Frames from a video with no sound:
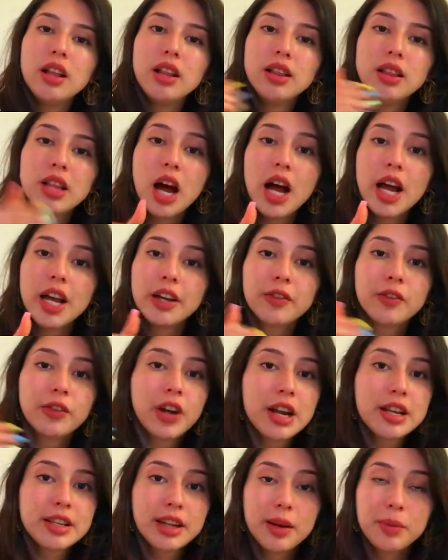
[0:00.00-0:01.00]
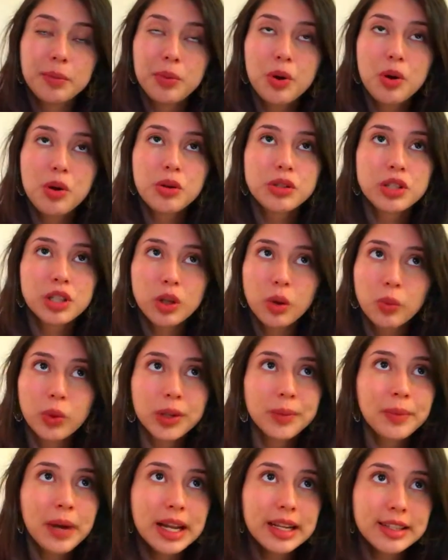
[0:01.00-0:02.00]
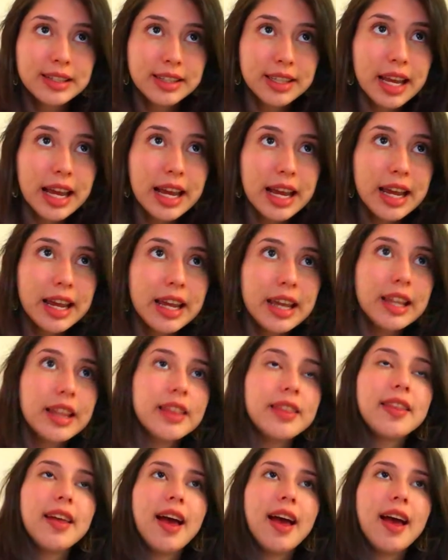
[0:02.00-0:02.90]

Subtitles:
Like, for example, someone might say